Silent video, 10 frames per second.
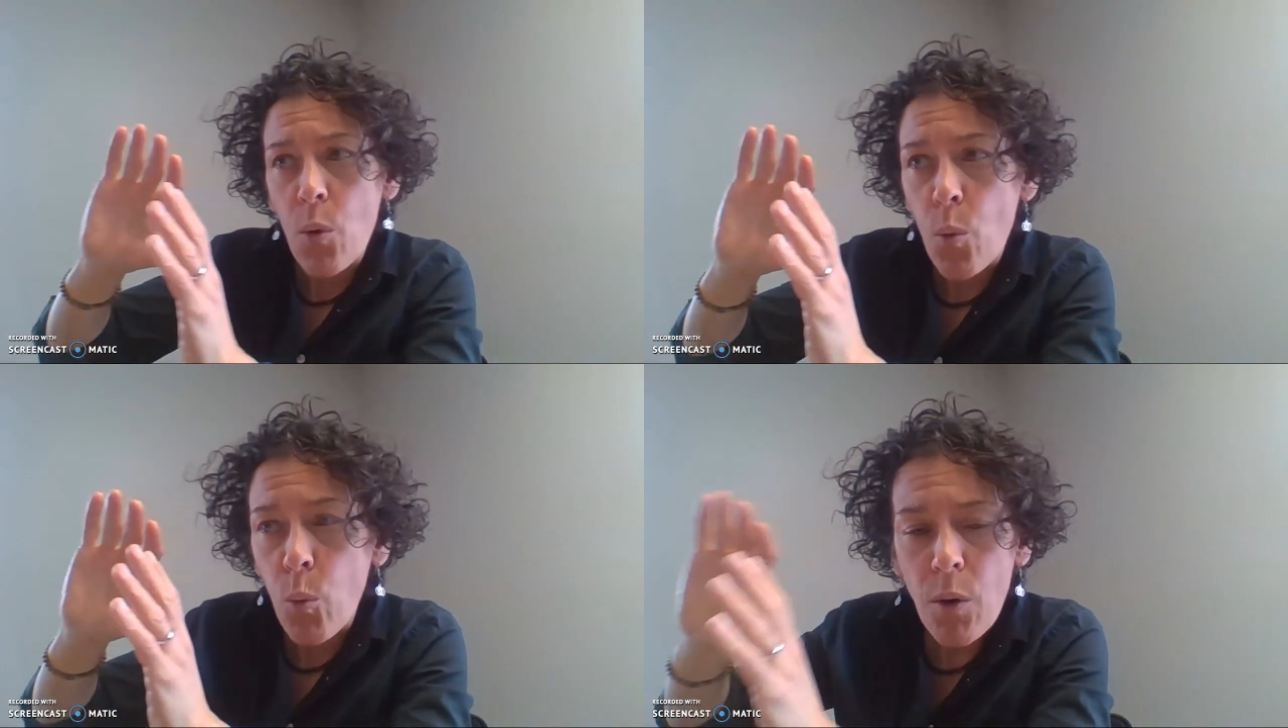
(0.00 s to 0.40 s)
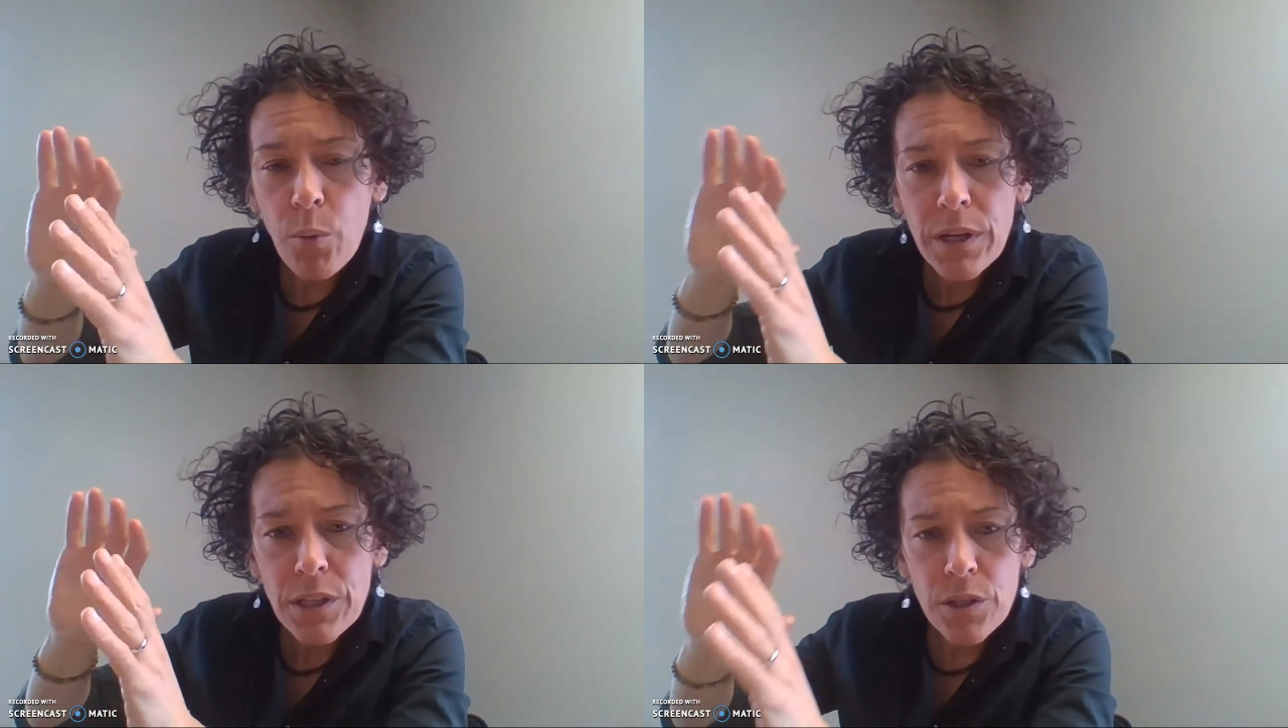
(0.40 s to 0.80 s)

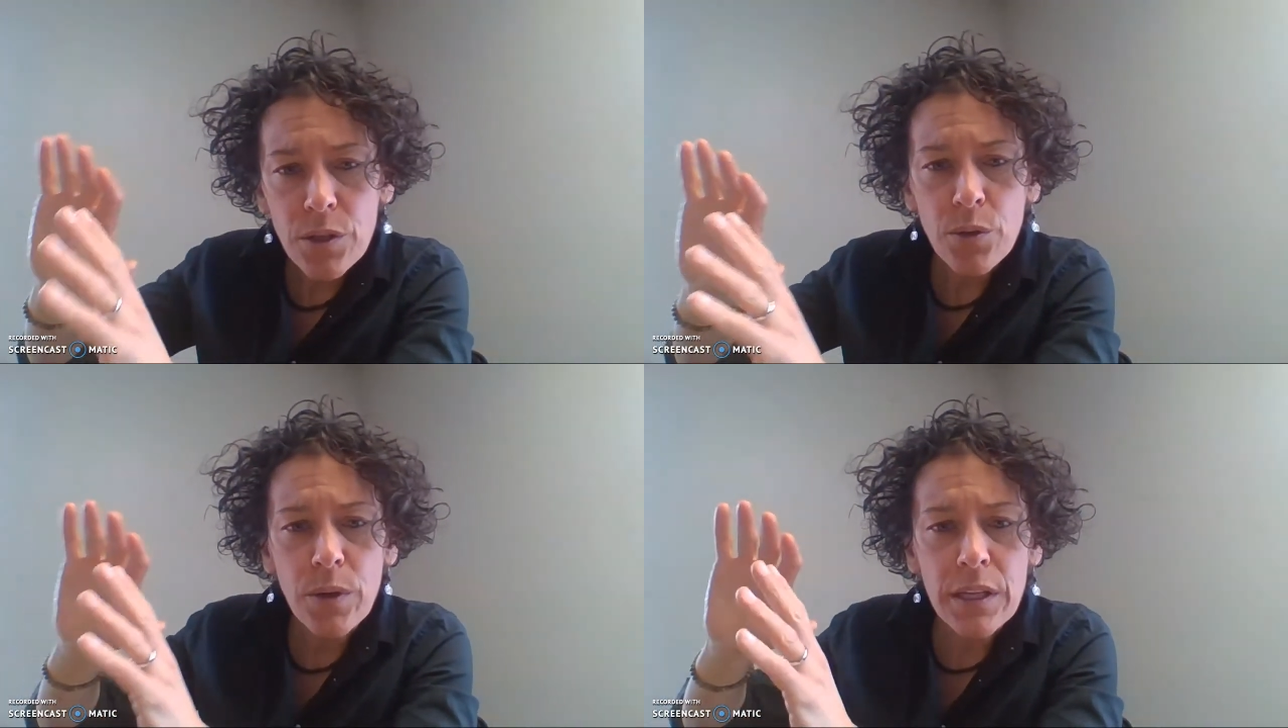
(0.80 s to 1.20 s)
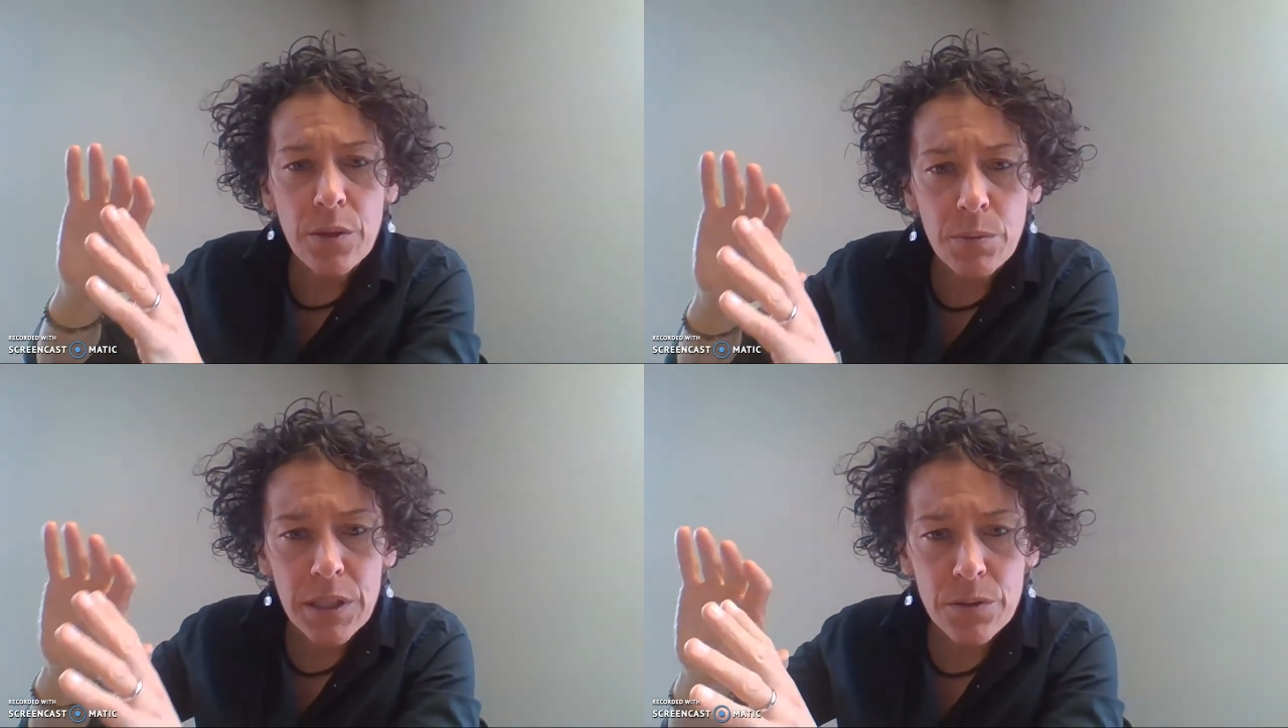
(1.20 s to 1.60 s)
what we do in
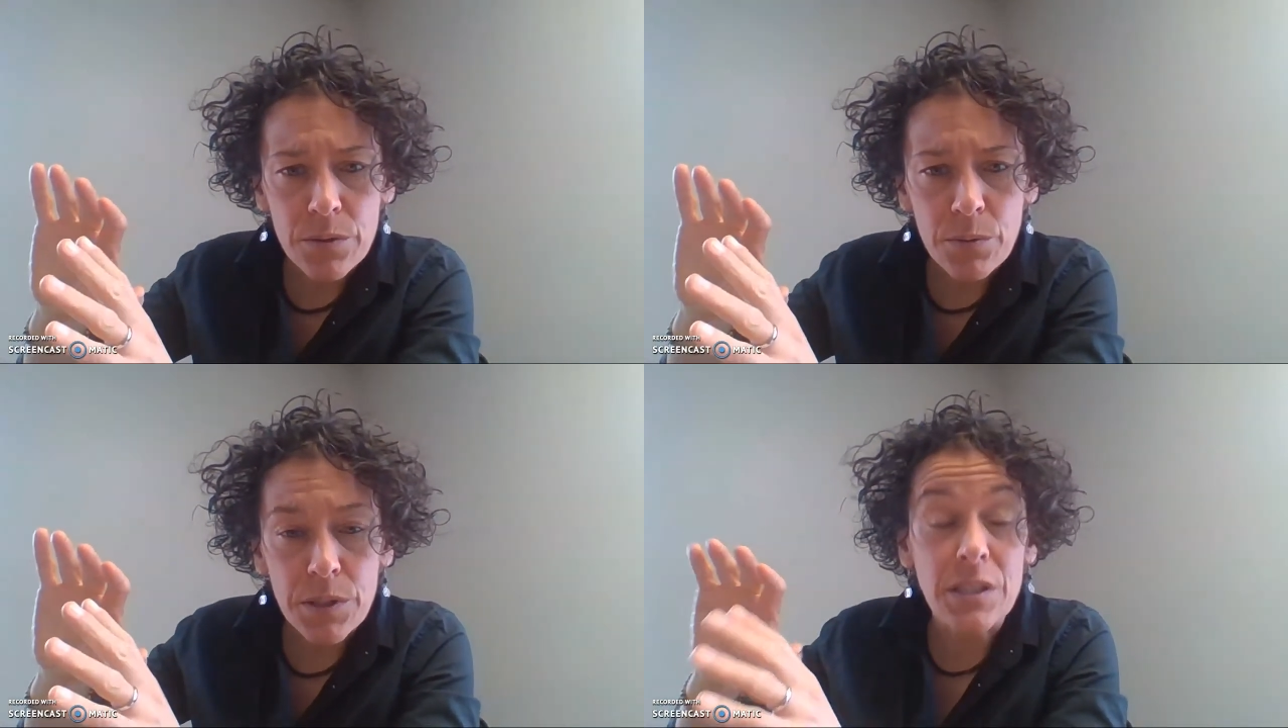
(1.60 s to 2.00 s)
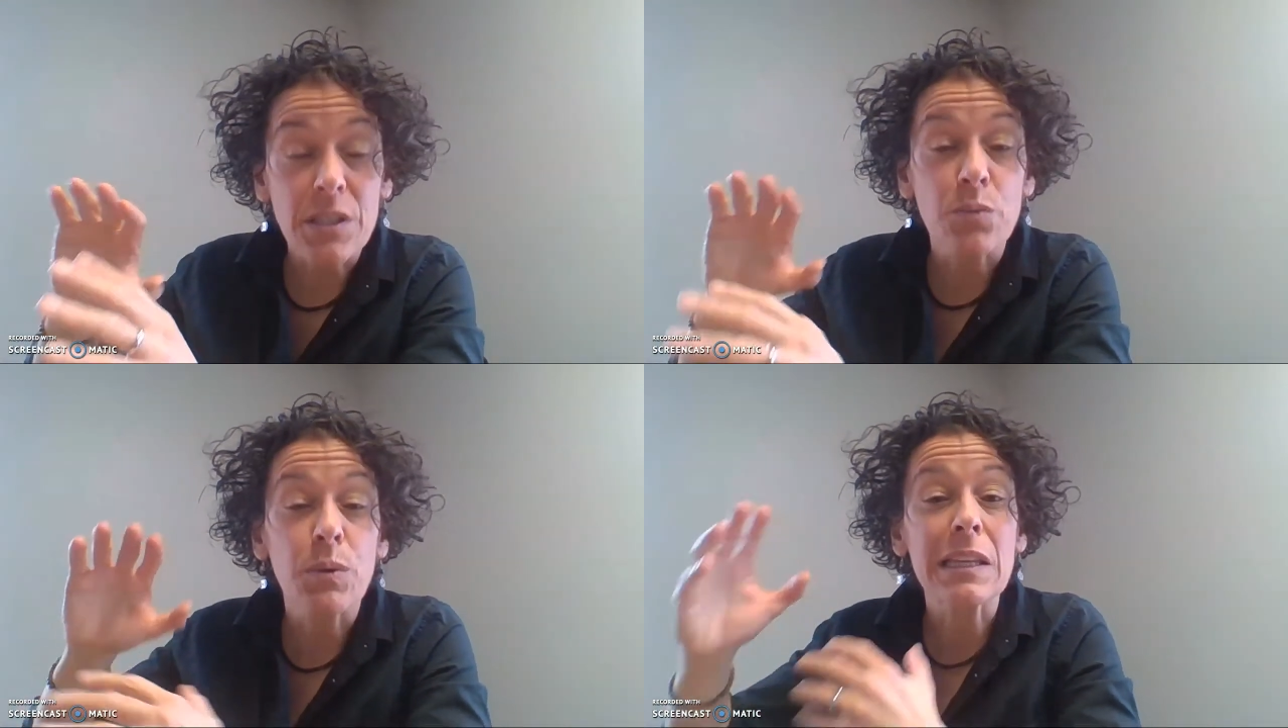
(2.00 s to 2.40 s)
the resources
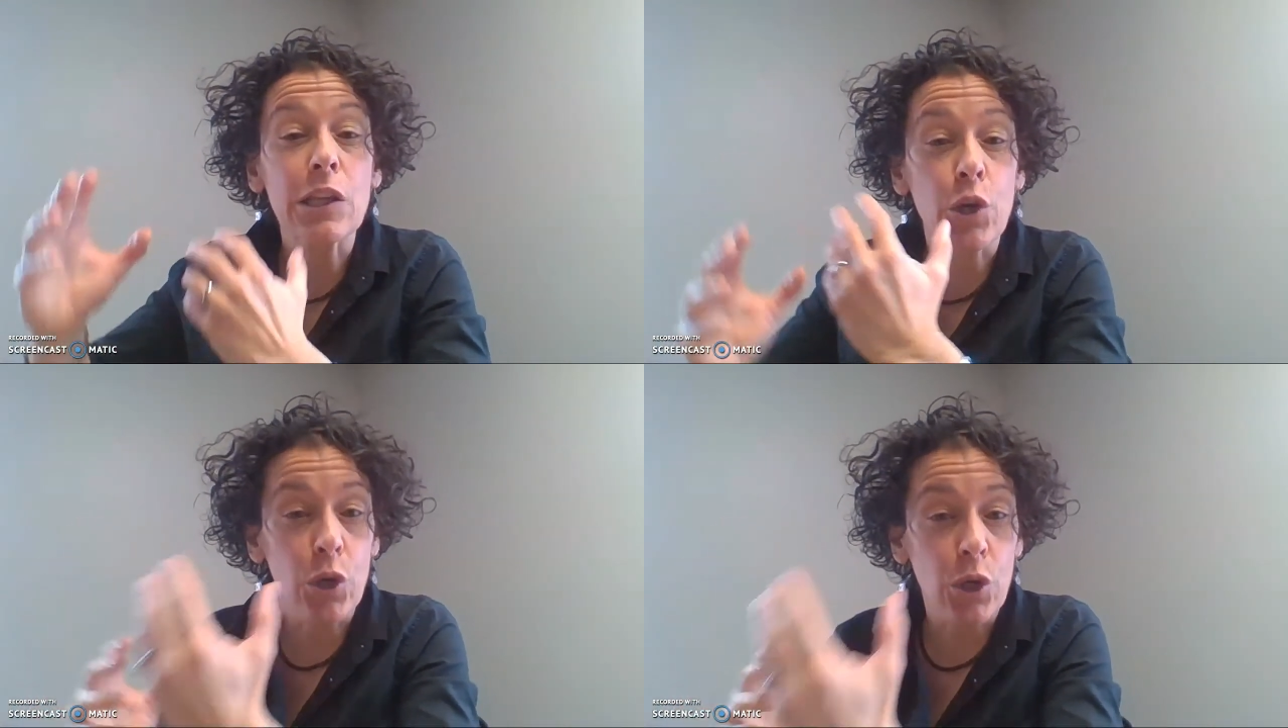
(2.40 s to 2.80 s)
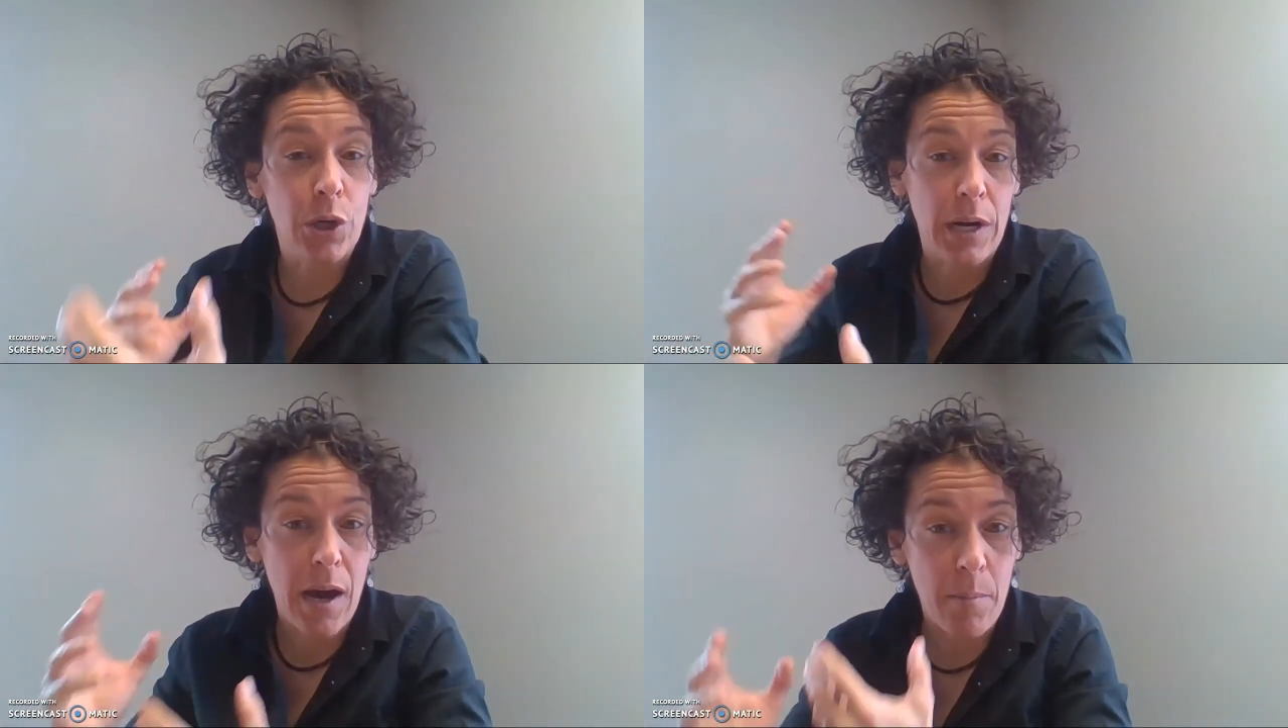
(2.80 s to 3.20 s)
is we learn